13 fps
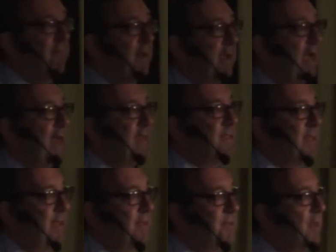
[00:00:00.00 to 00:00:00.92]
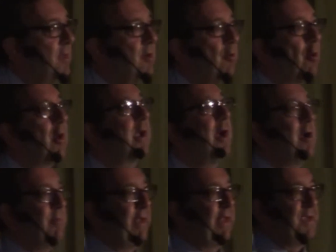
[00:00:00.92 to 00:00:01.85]
assets, or a
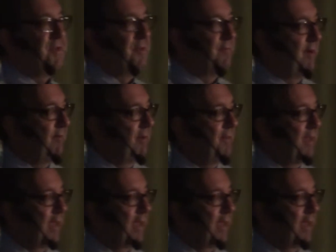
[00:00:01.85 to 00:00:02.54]
combination of everything?